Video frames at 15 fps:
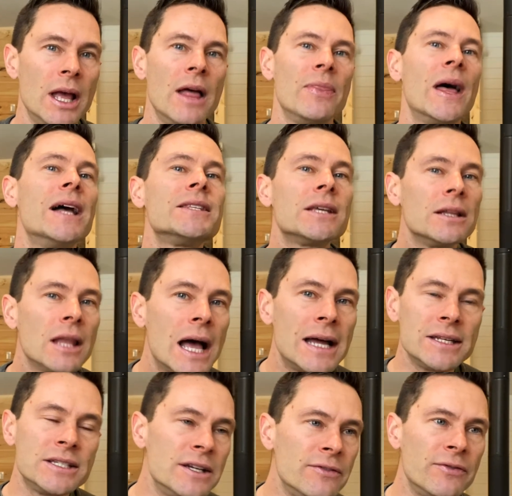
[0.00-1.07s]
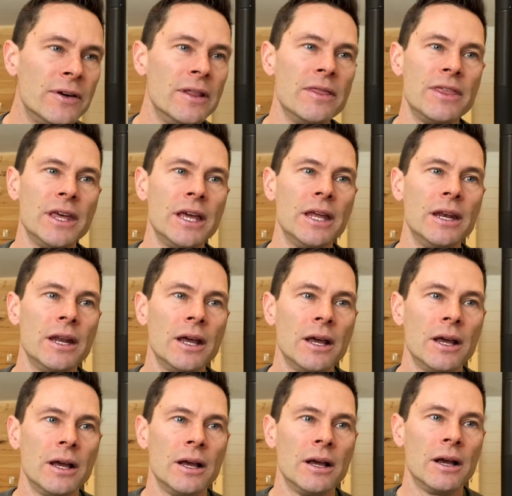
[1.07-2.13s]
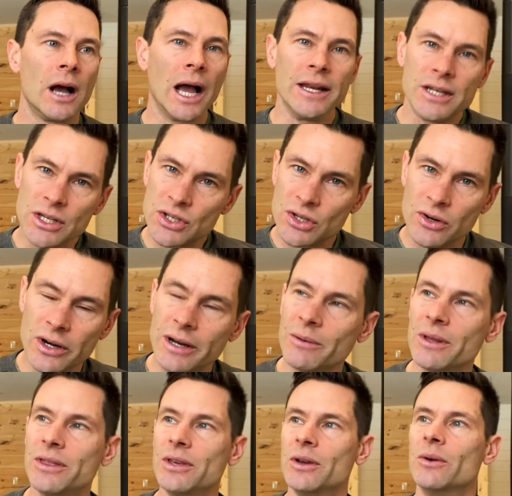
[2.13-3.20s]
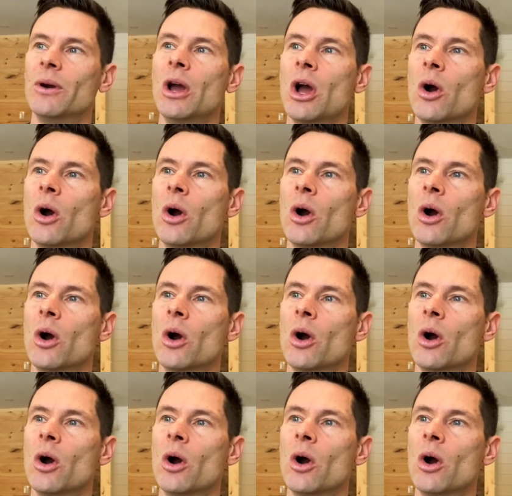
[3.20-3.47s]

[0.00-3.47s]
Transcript: That's a lot different than I disagree with you